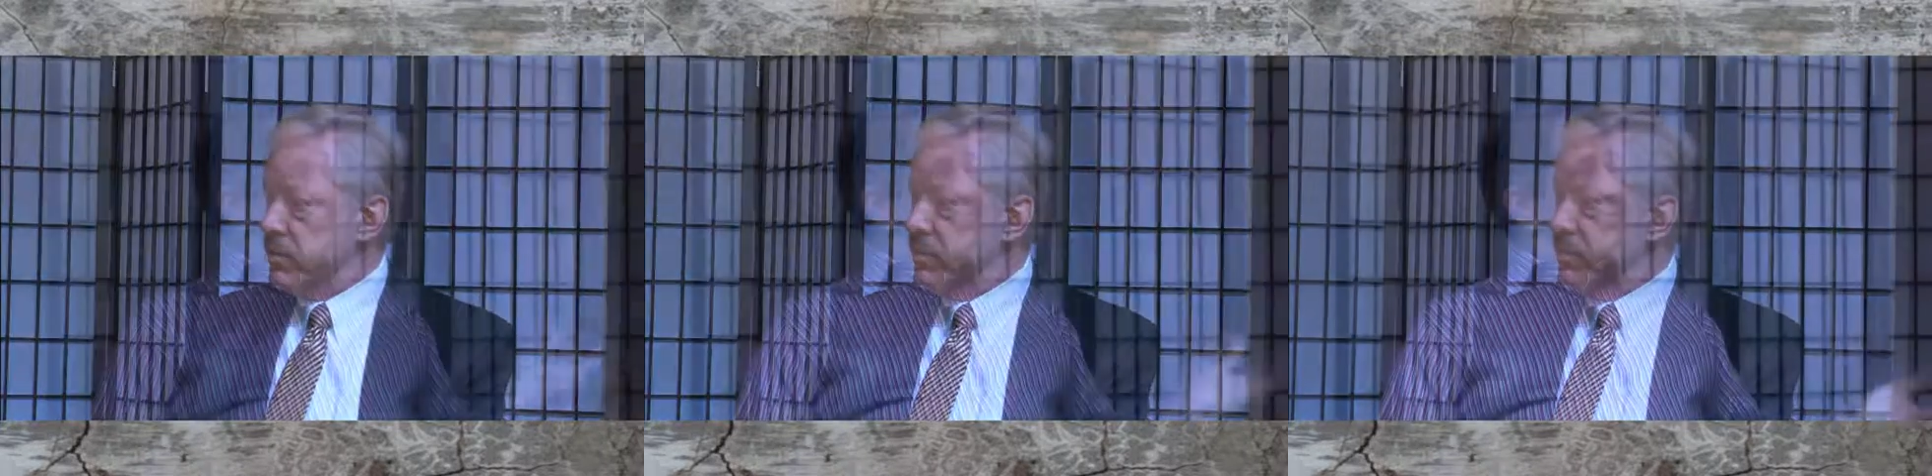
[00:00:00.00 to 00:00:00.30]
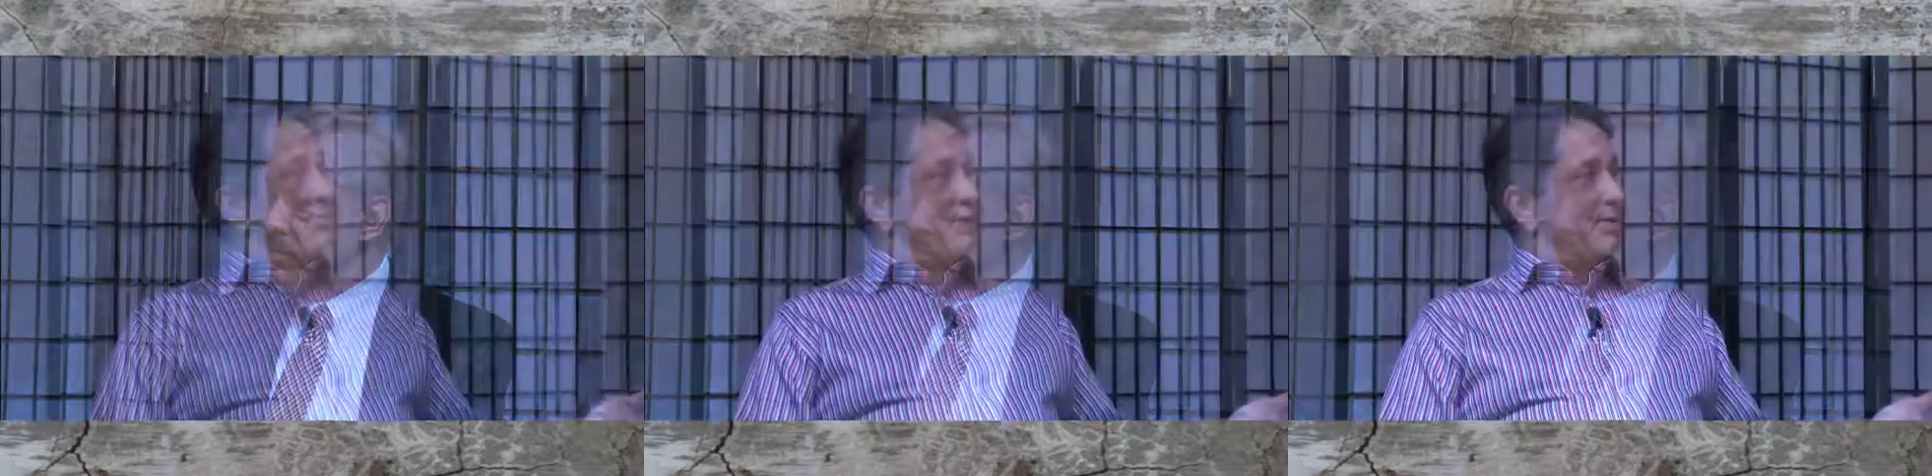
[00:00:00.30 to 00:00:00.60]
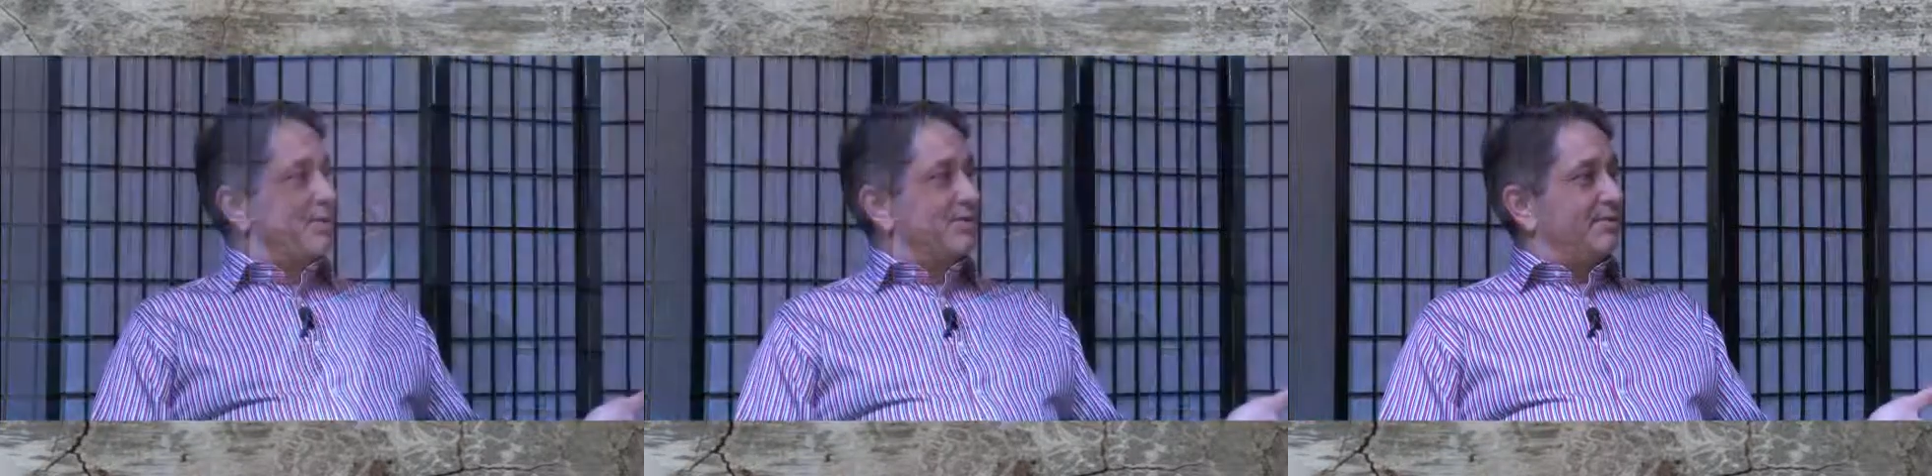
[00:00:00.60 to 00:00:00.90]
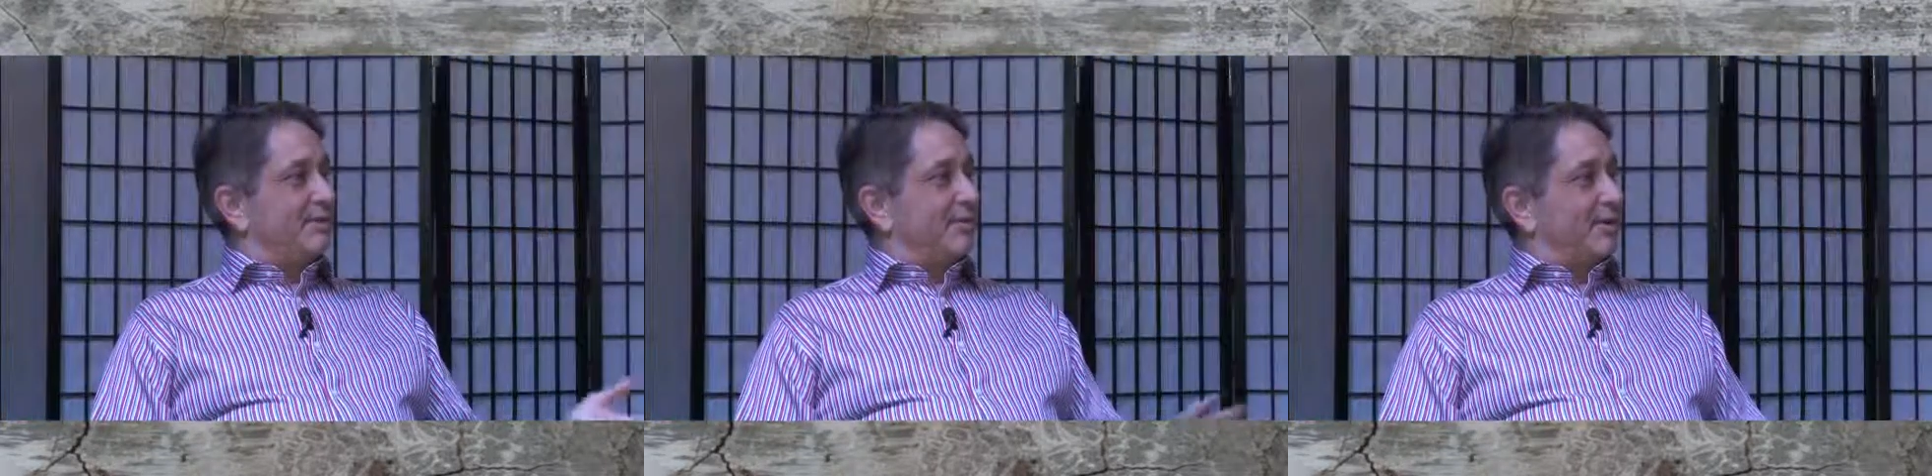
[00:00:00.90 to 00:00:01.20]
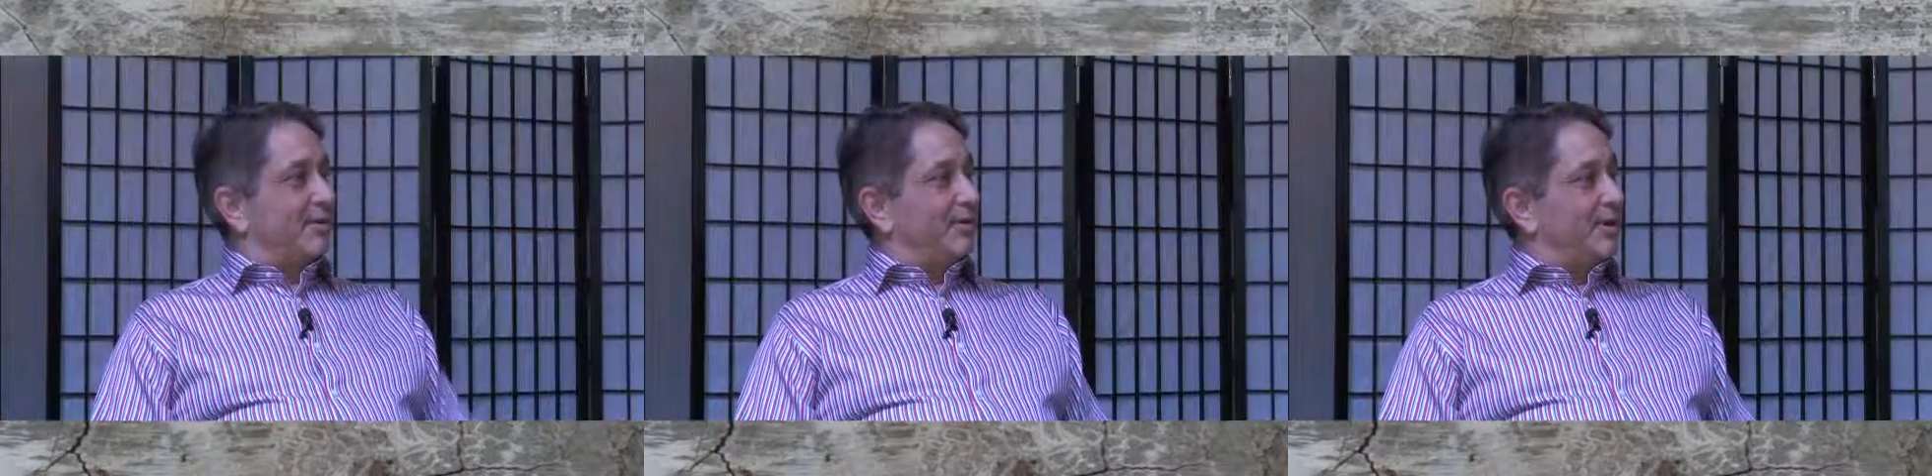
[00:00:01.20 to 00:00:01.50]
come to Sierra Pacific
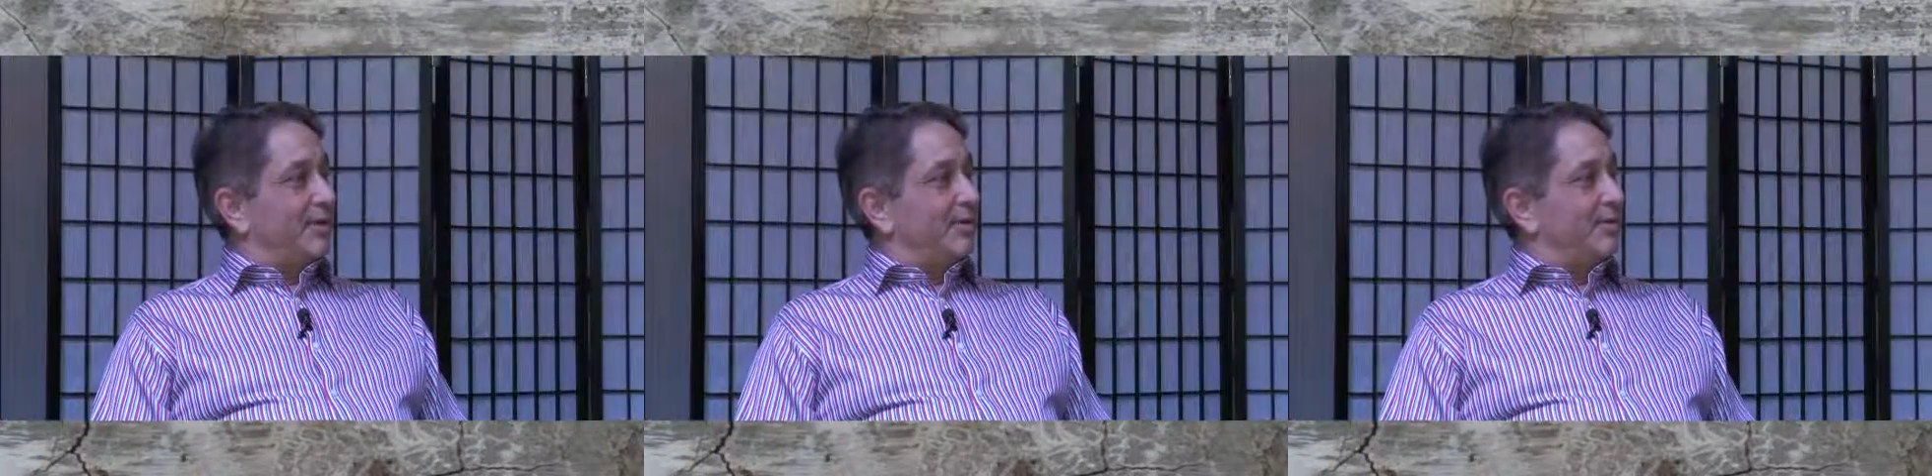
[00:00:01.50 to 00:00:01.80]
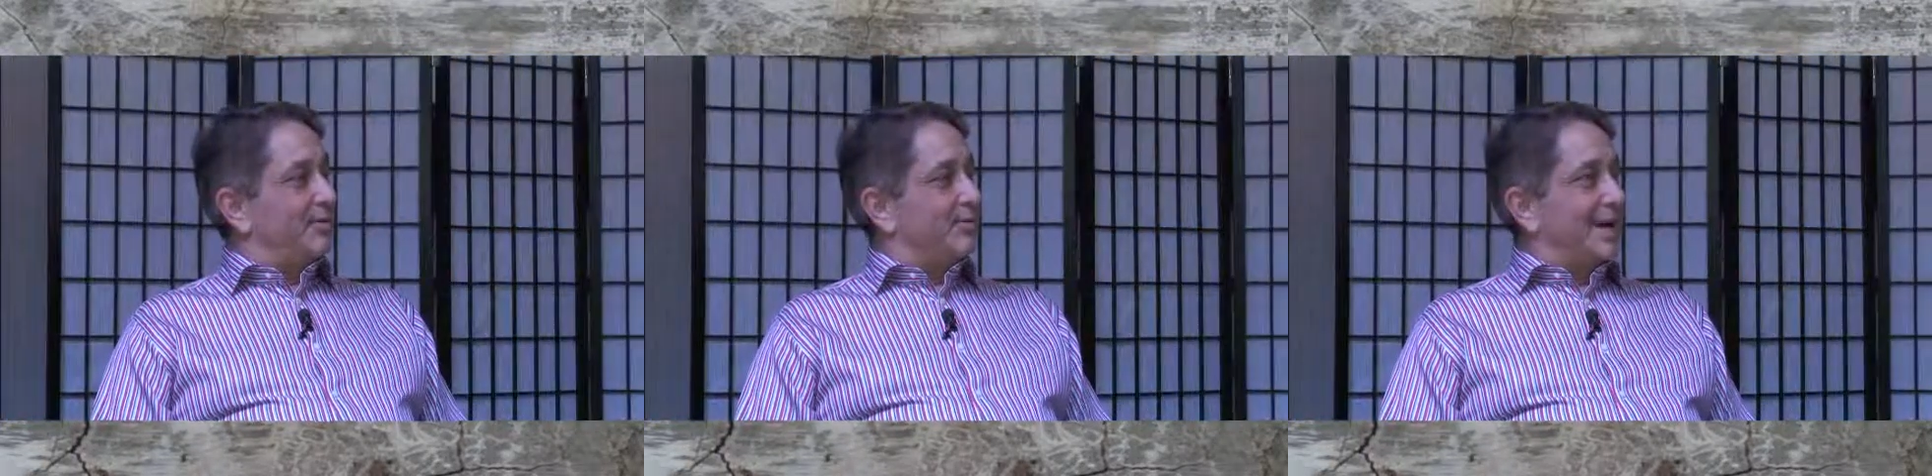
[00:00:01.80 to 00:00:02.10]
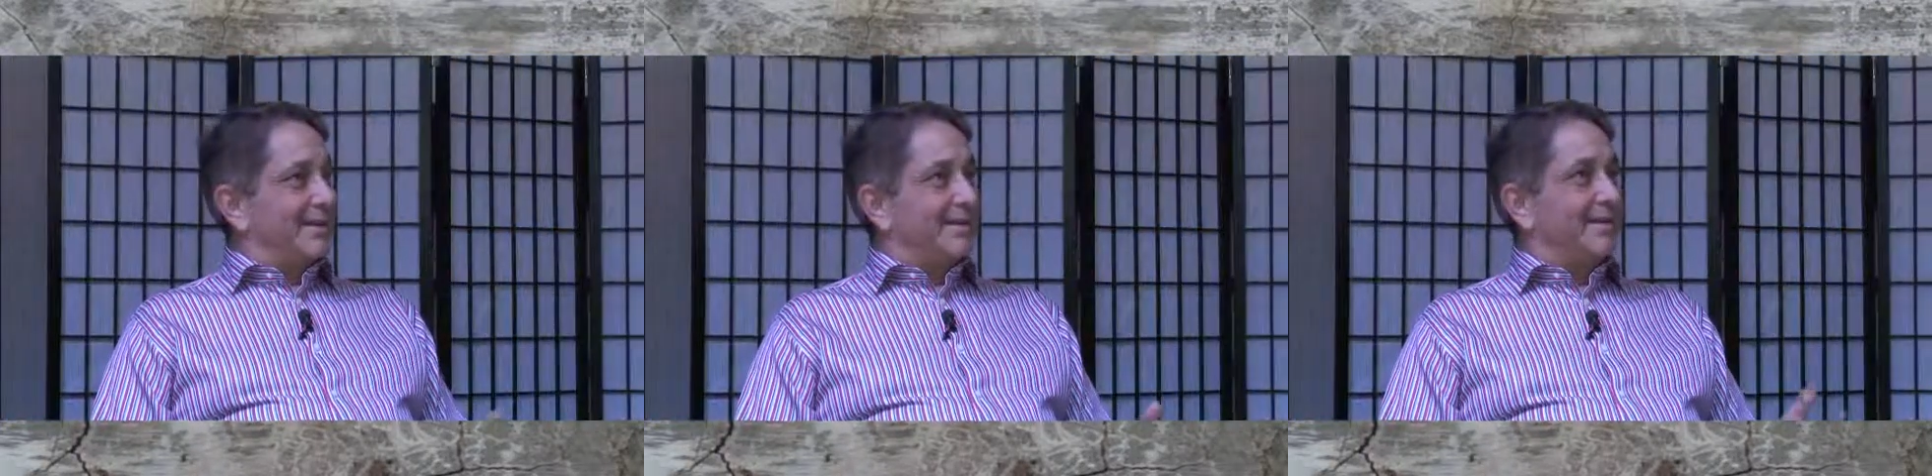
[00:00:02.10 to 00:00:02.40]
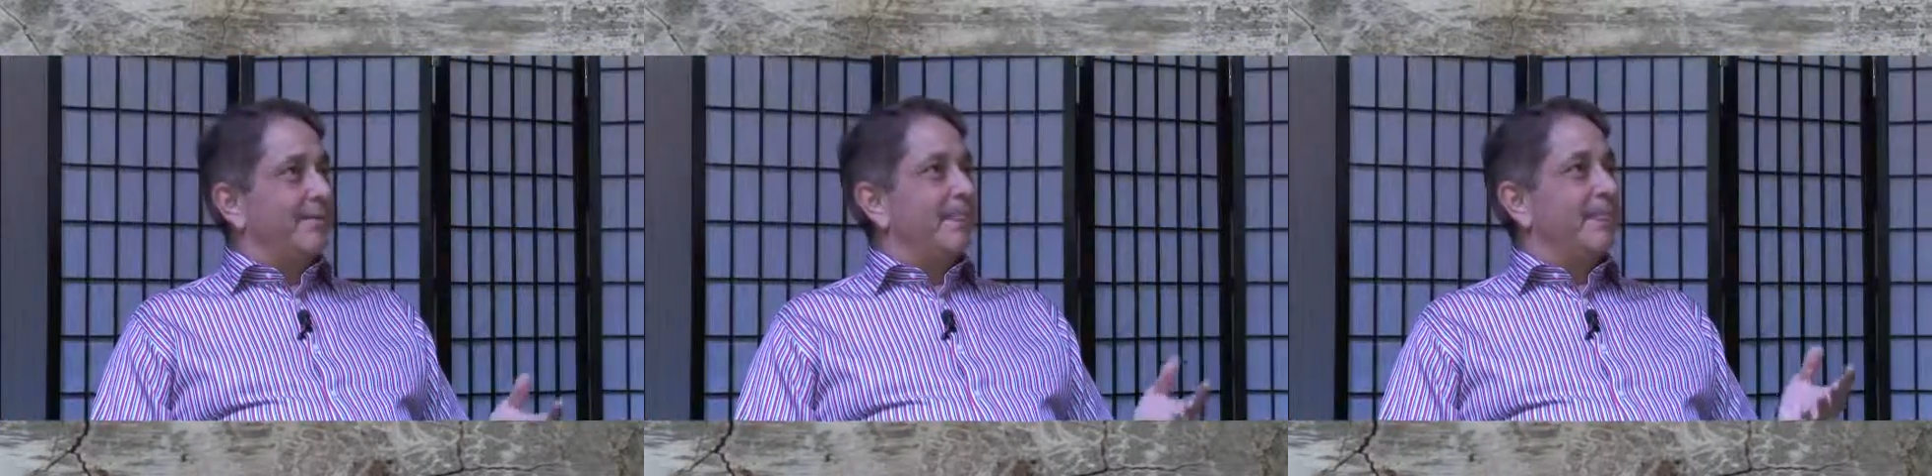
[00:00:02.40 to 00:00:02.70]
Federal Credit Union directly,